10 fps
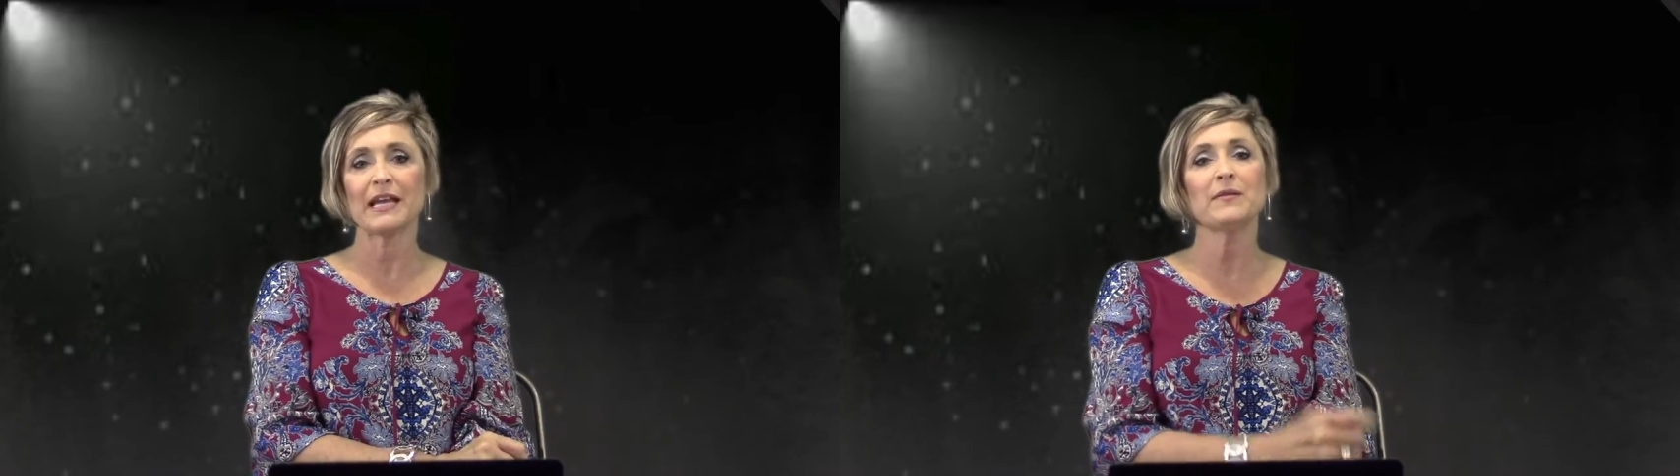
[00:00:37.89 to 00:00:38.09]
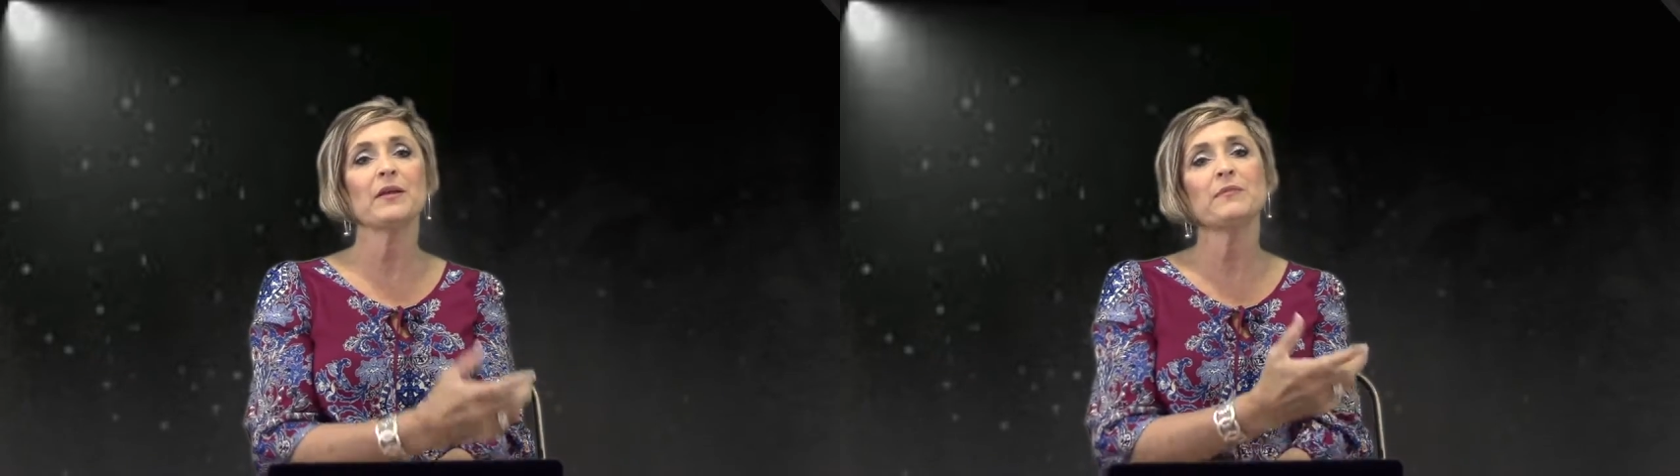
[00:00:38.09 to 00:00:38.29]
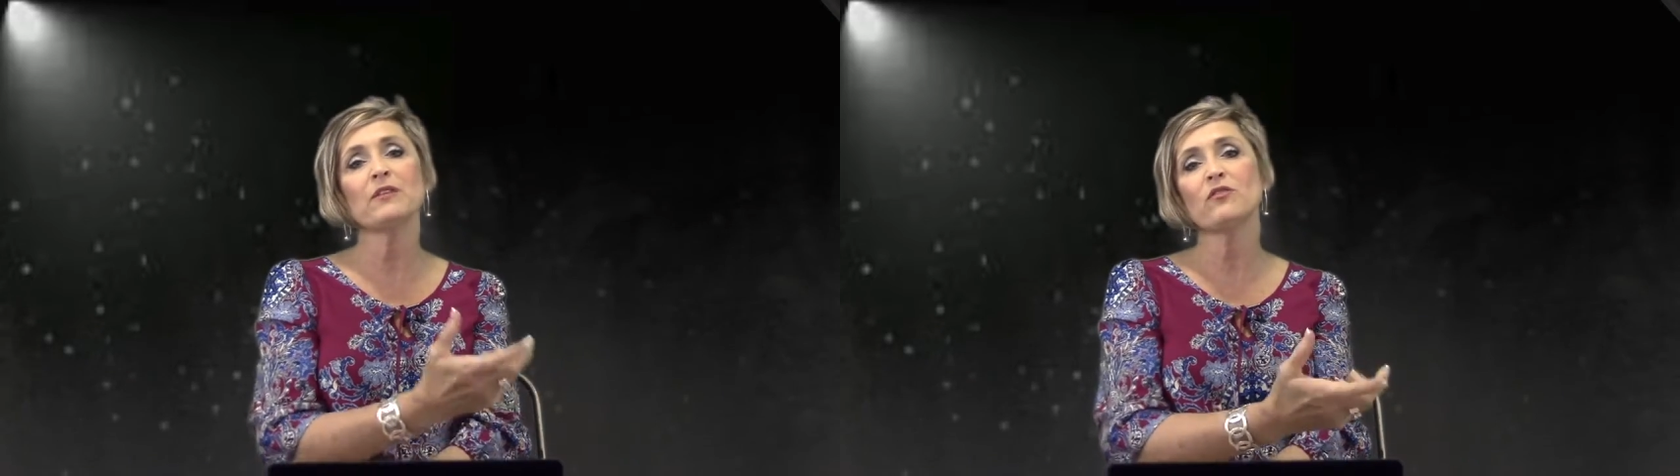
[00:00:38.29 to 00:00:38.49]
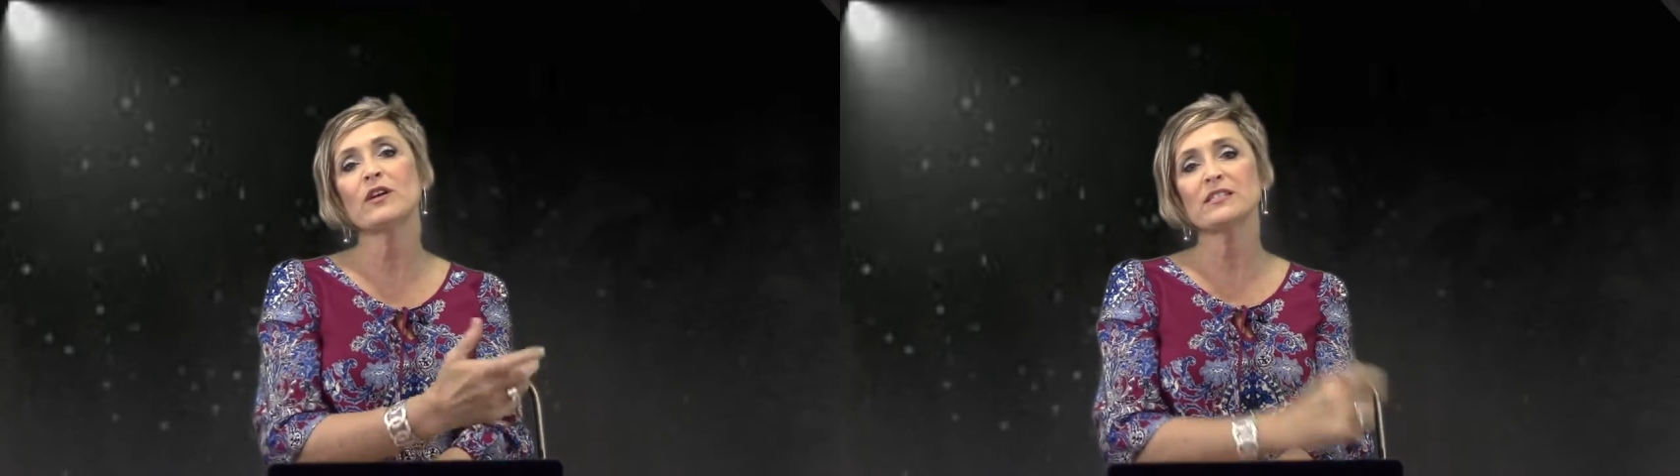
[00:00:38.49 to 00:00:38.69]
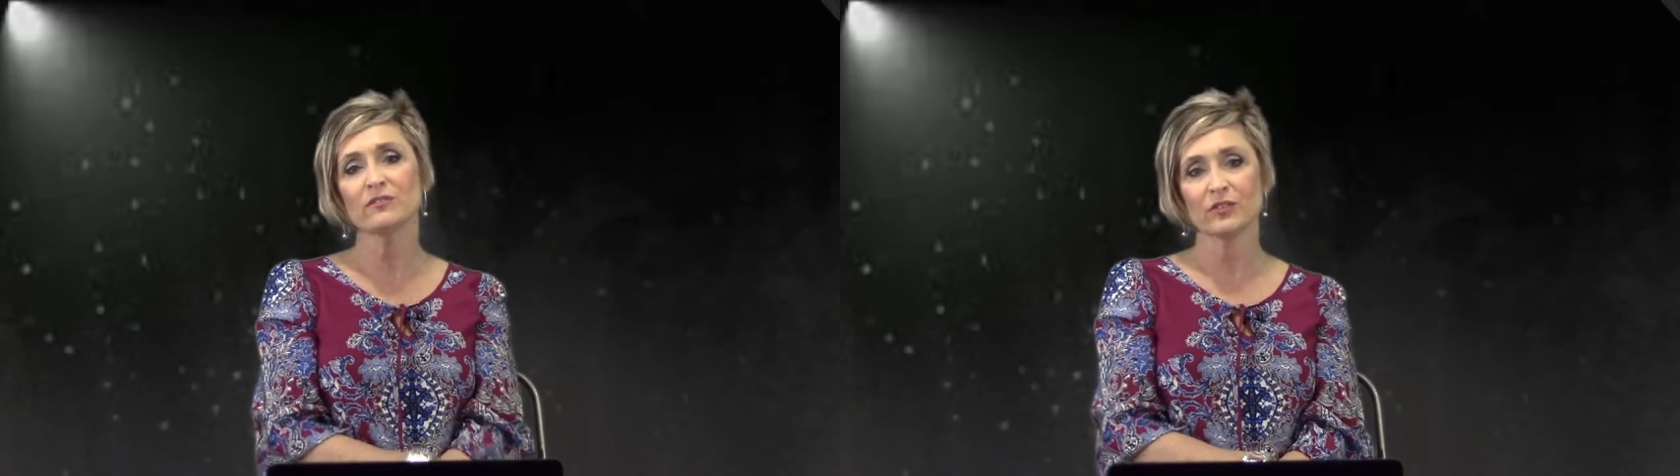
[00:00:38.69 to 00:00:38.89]
and be a
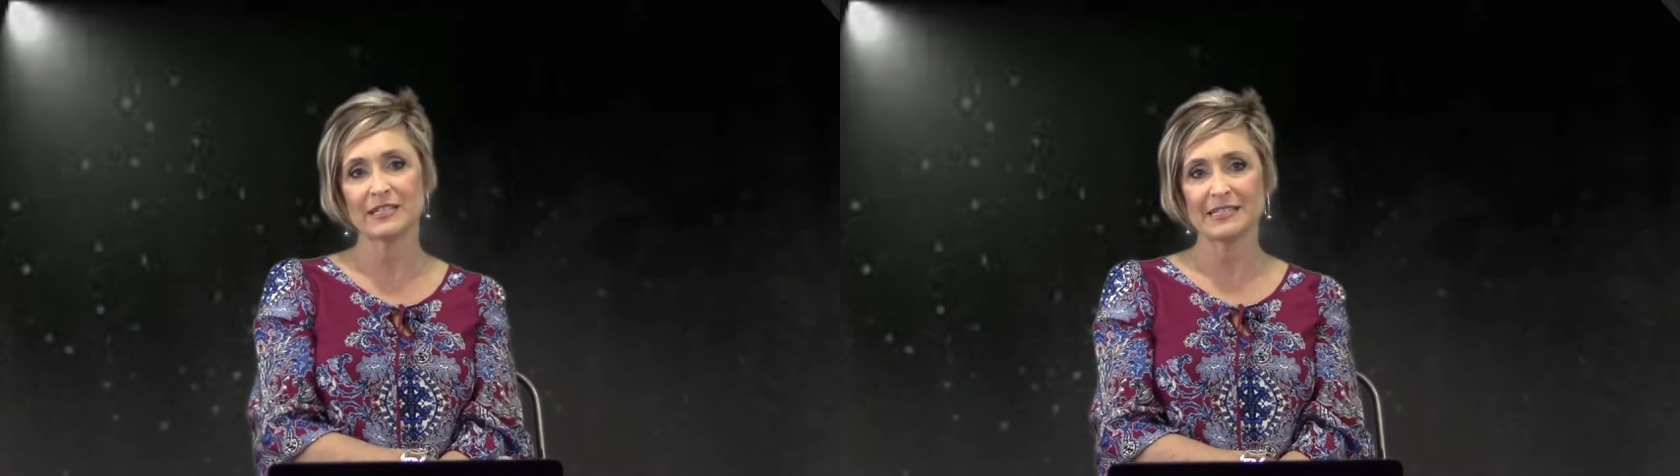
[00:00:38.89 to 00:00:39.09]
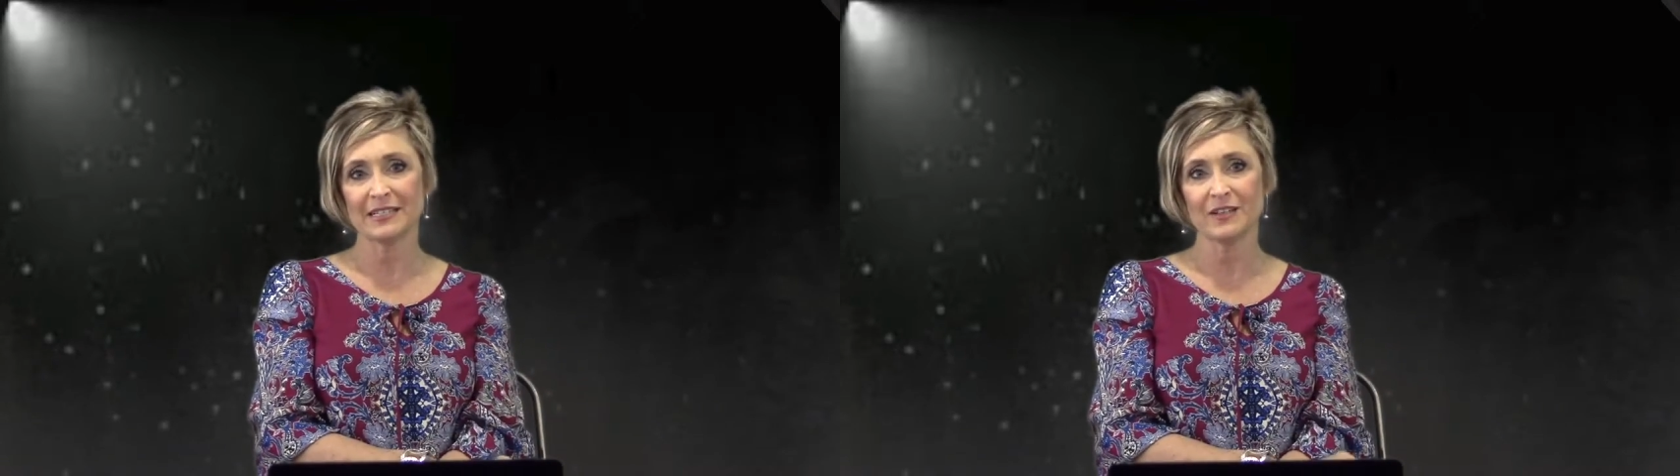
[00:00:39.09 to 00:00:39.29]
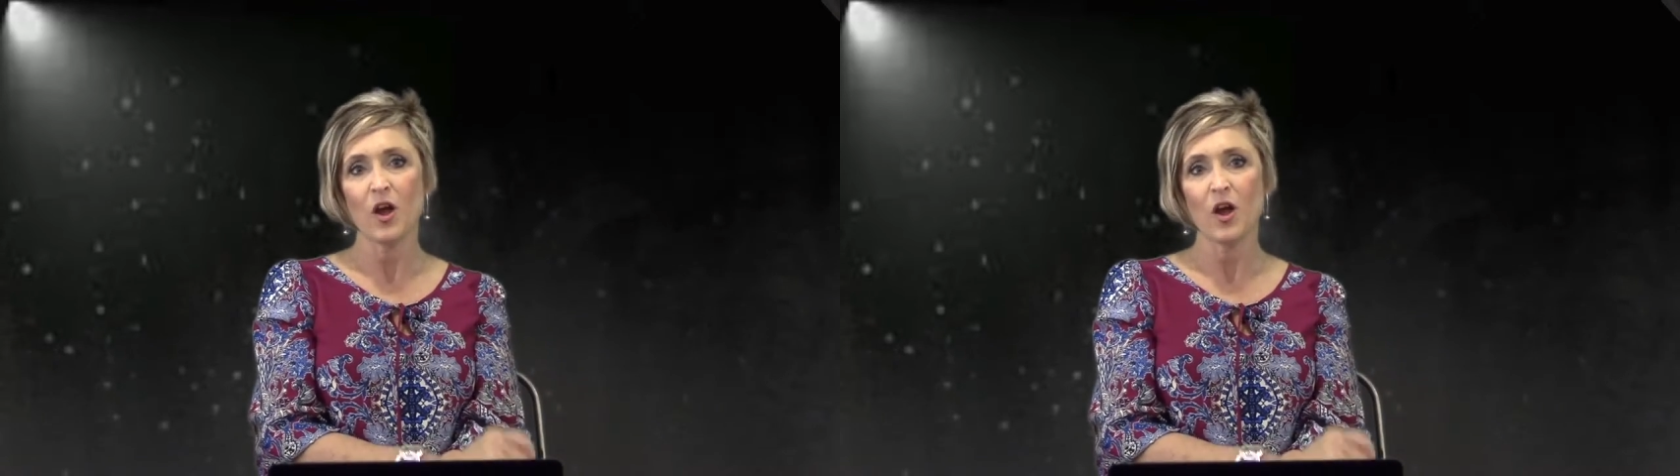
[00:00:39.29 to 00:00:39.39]
voice of reason,